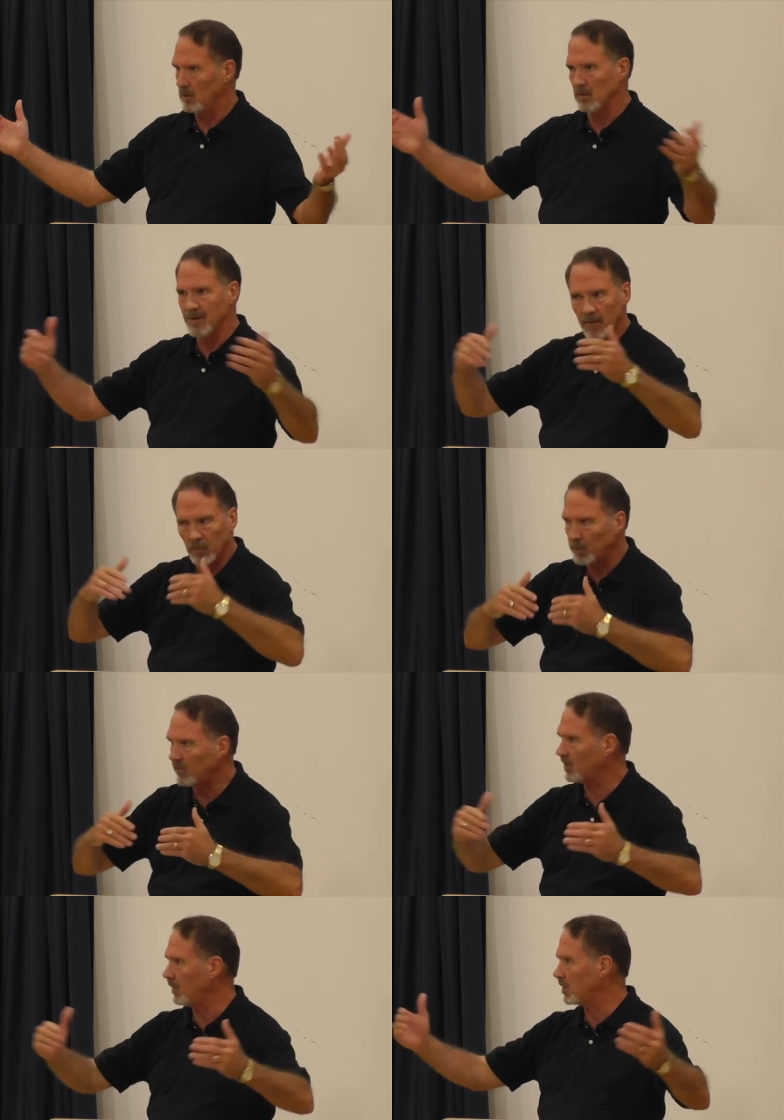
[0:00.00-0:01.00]
You'll never
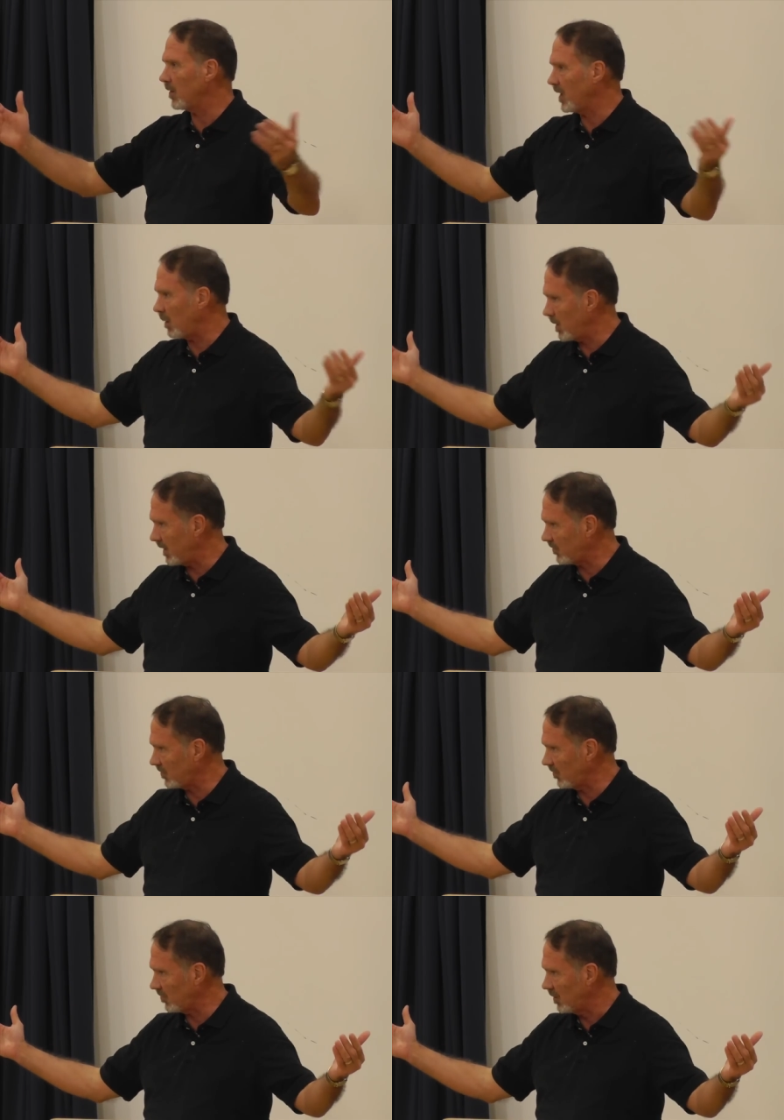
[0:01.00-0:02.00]
receive it on that
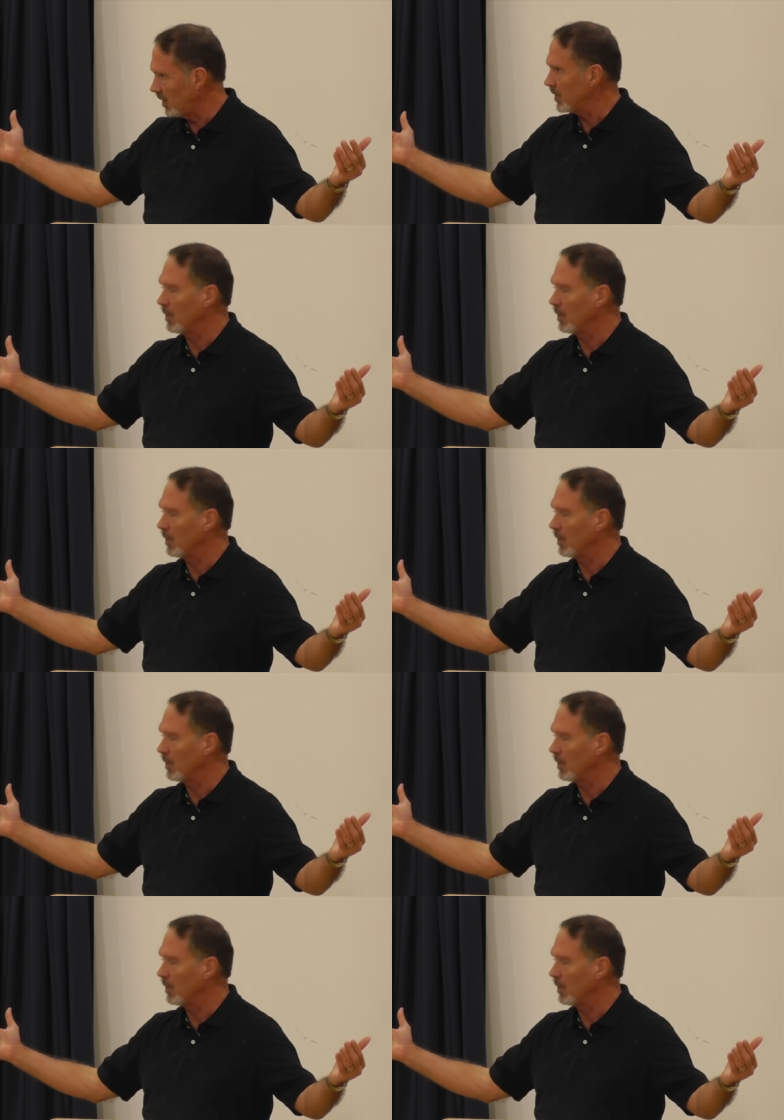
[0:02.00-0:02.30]
basis.